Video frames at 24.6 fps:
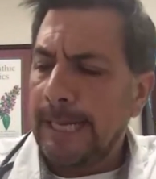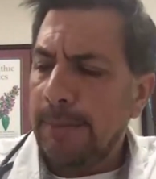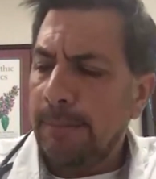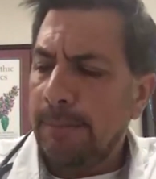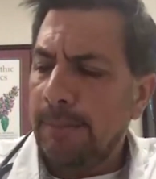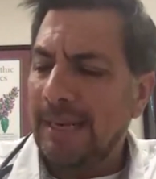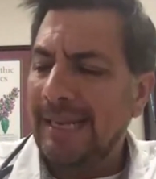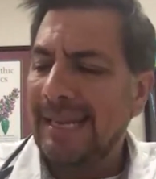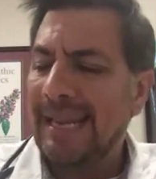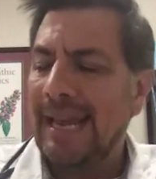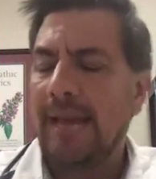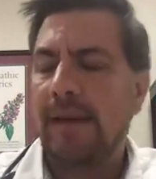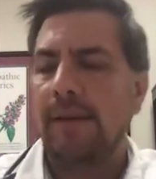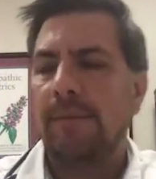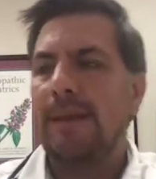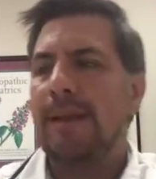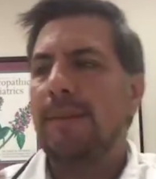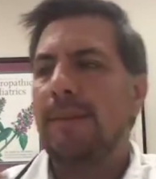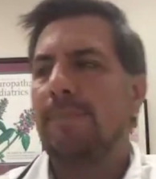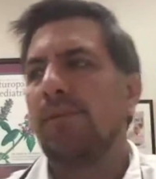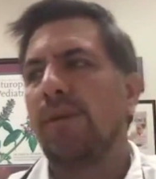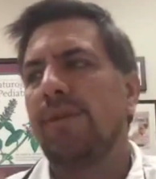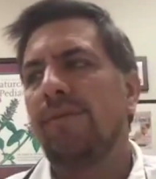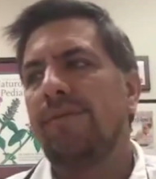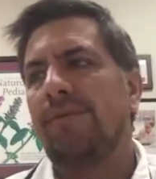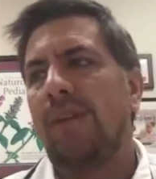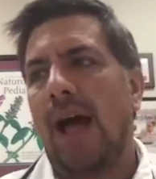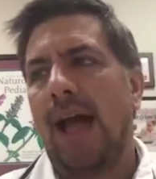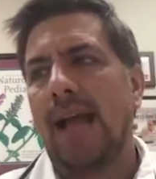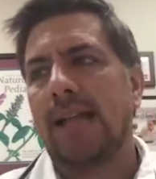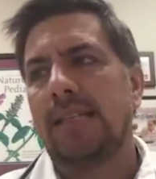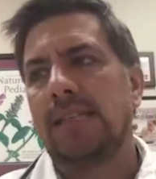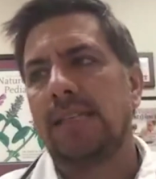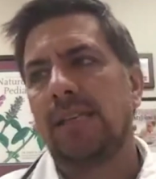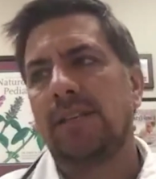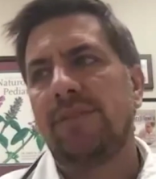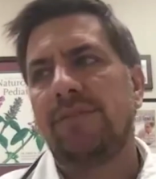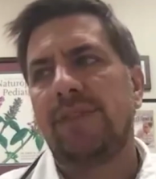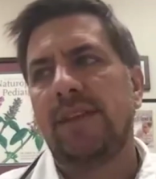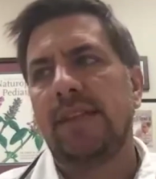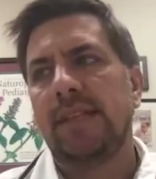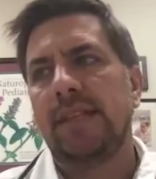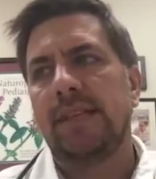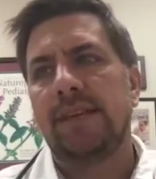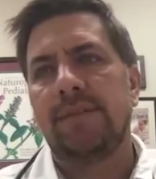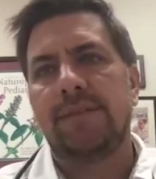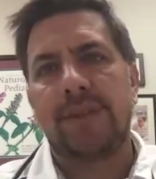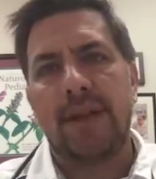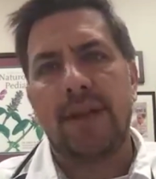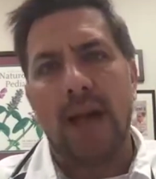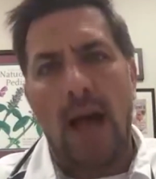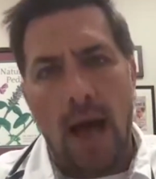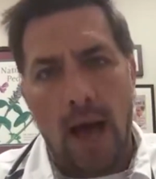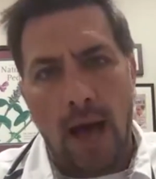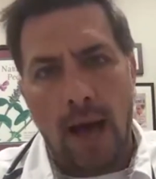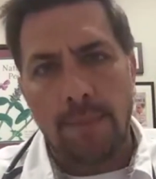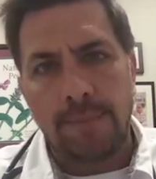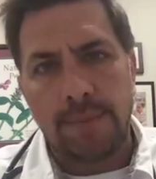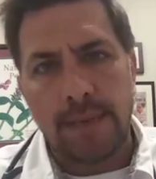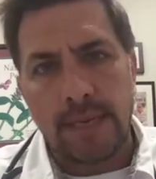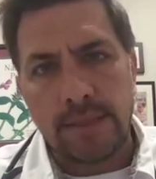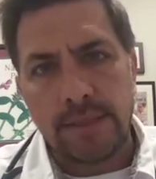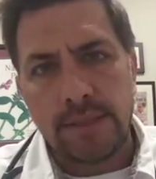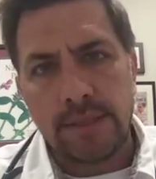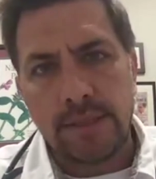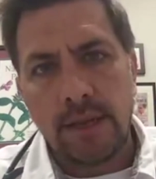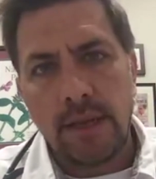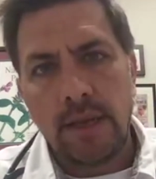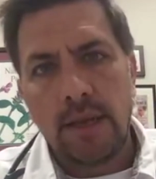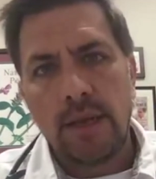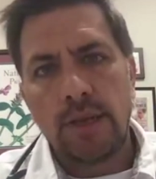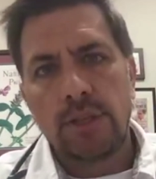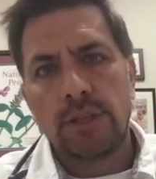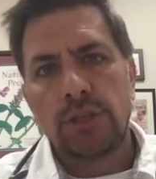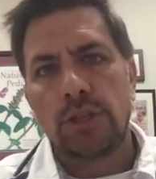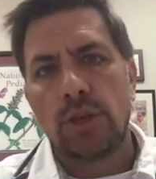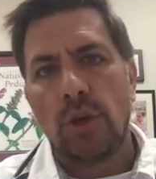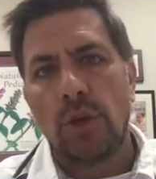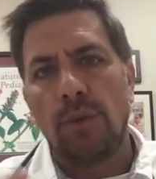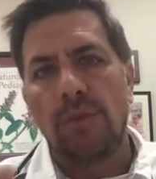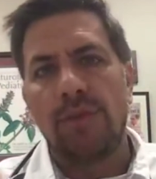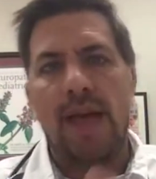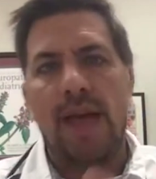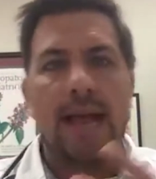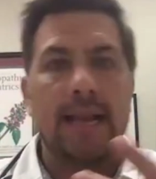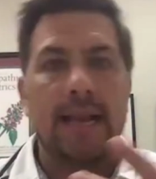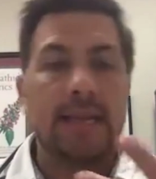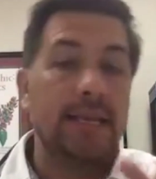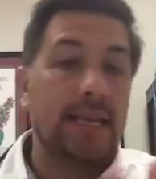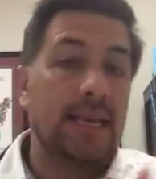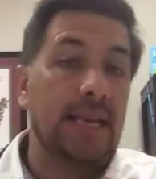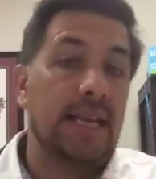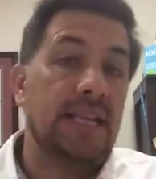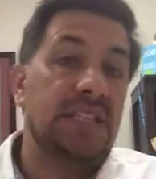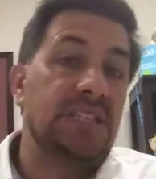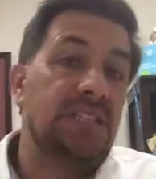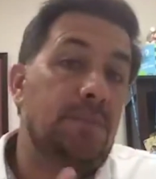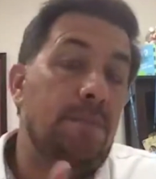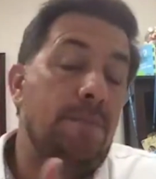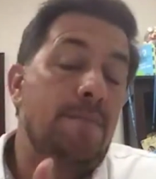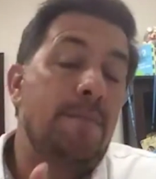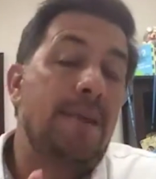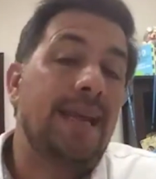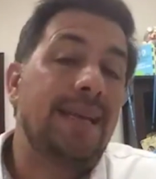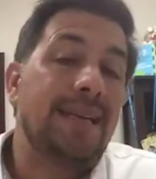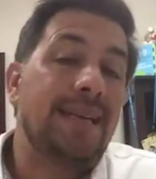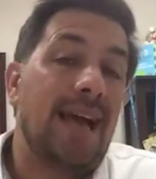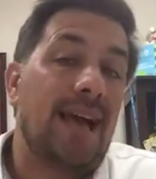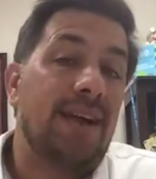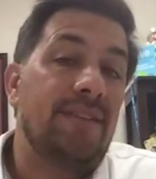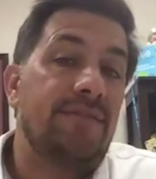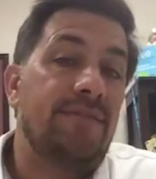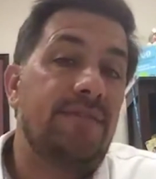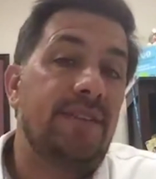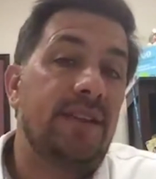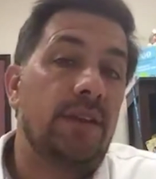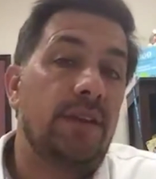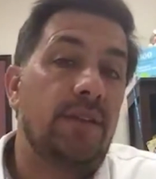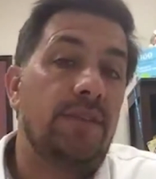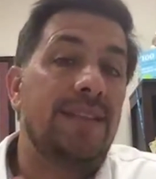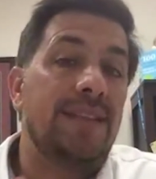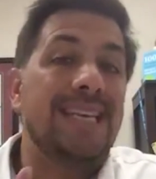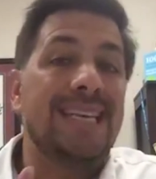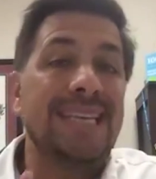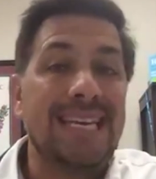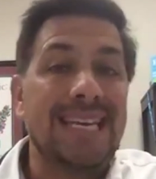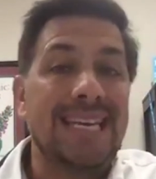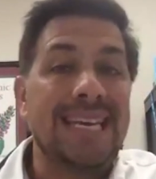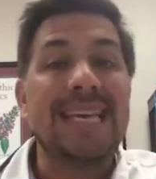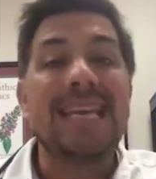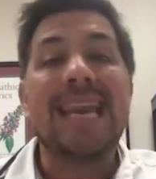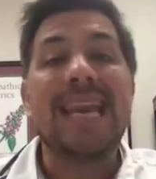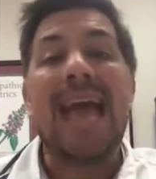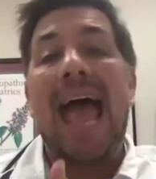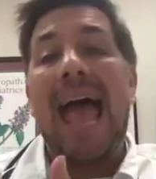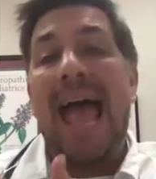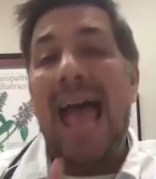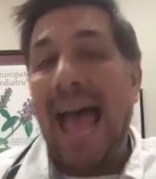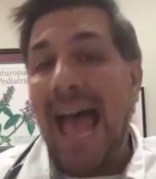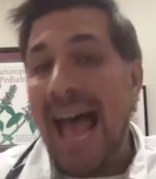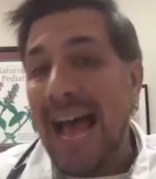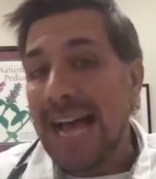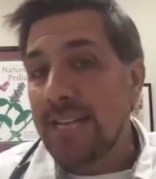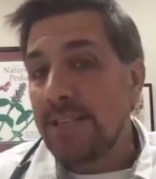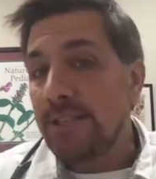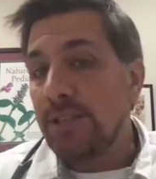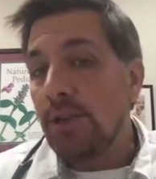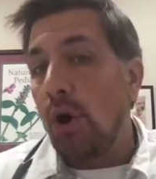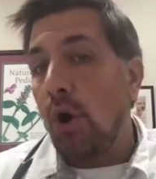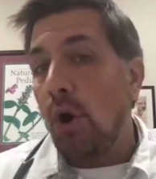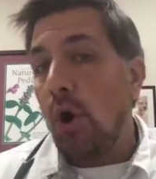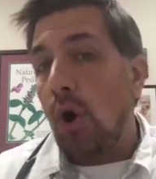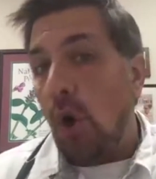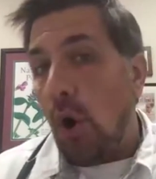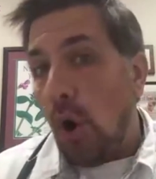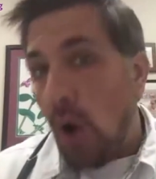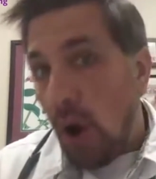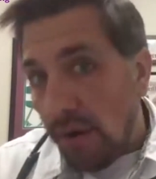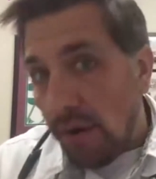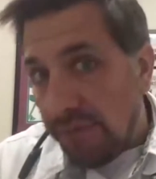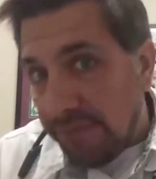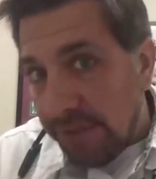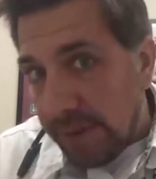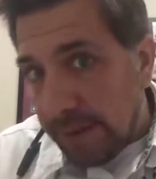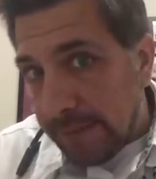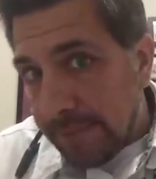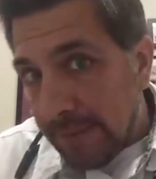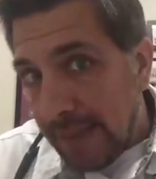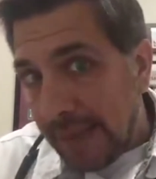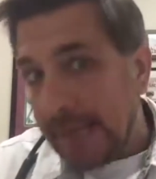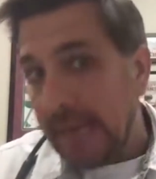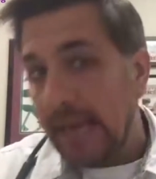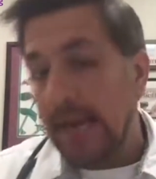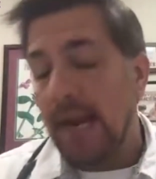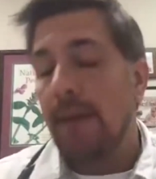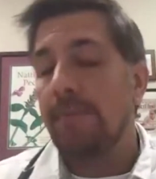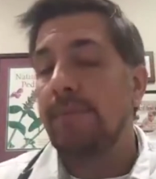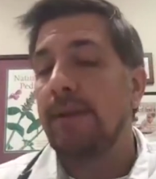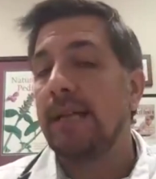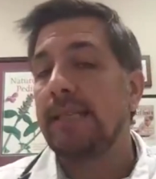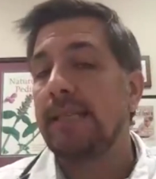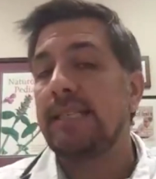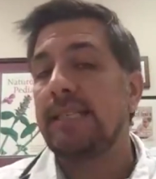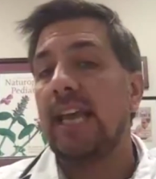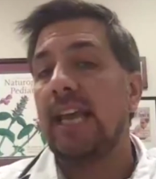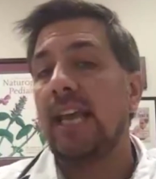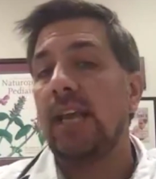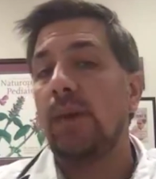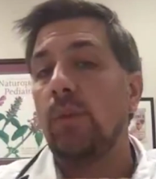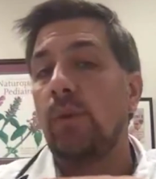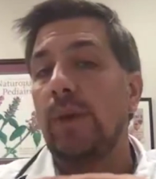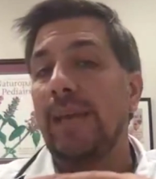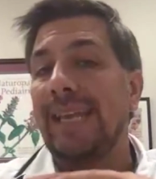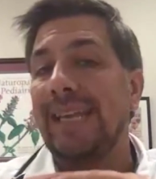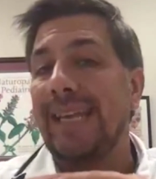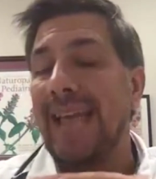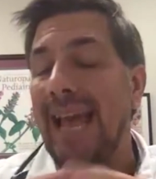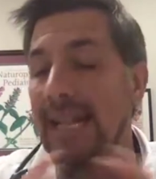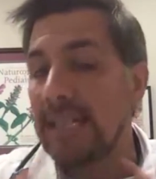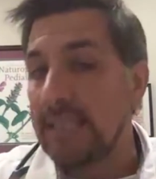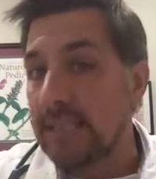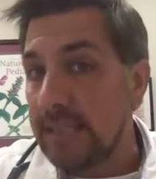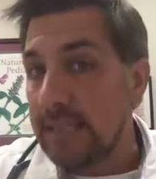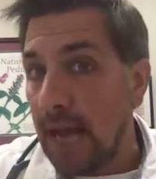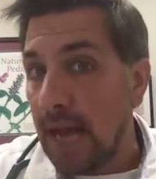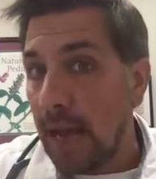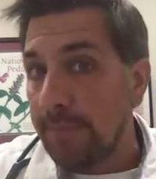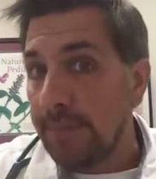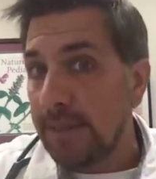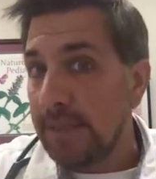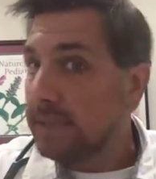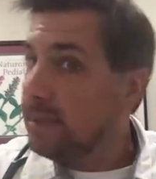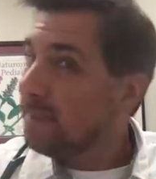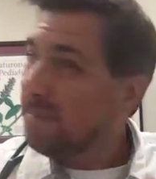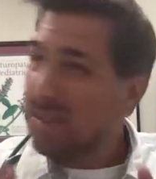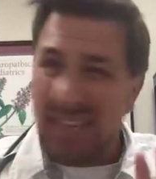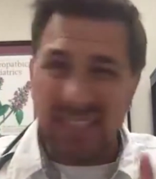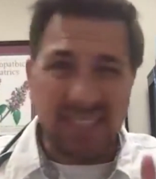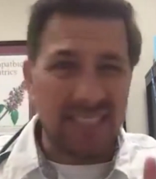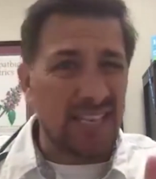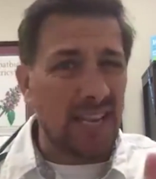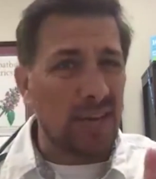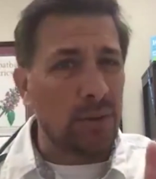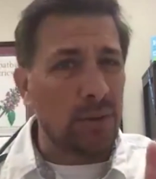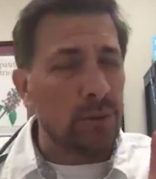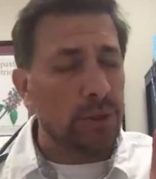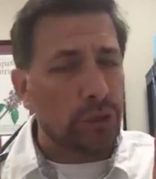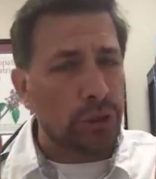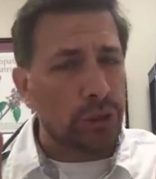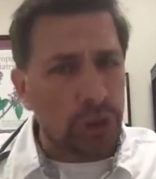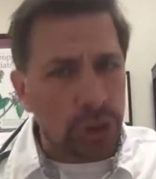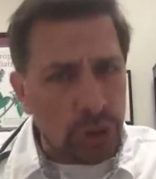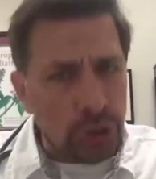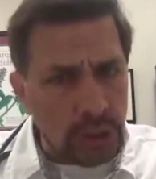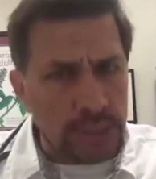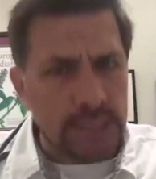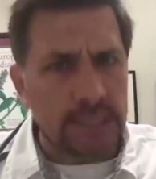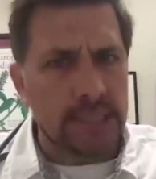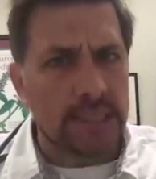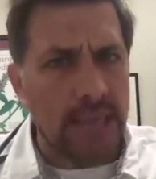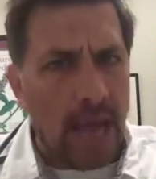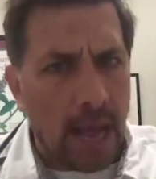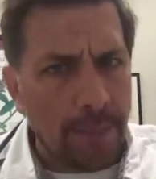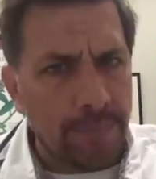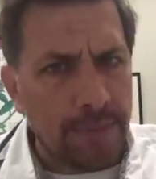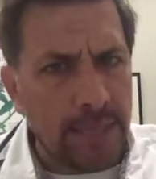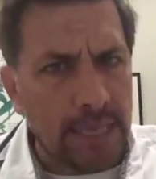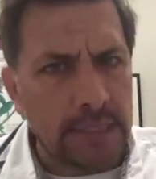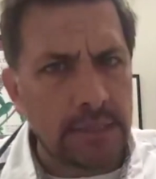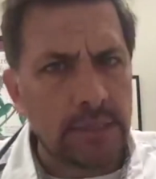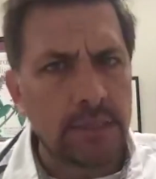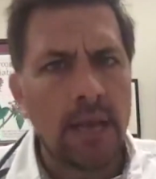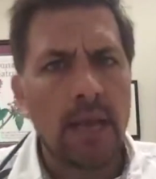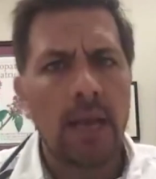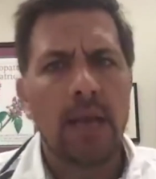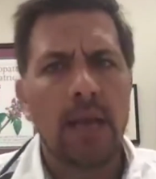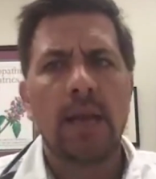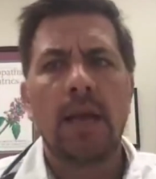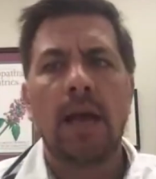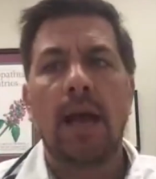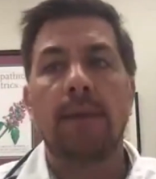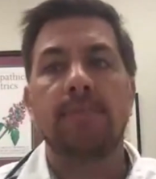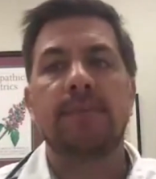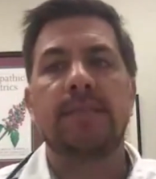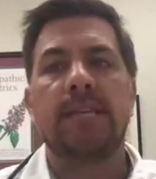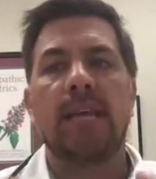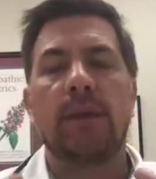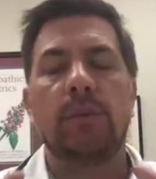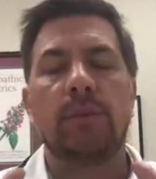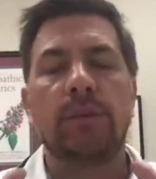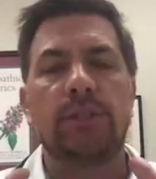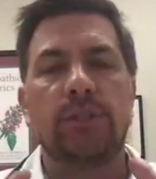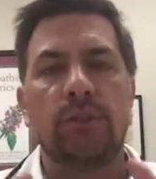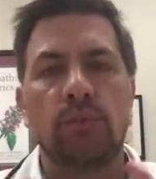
But again, it provides this feeling of calmness so that kids may not feel the need as often. Again, I'm not saying we can stop this. I'm not saying we should stop this. I'm saying we should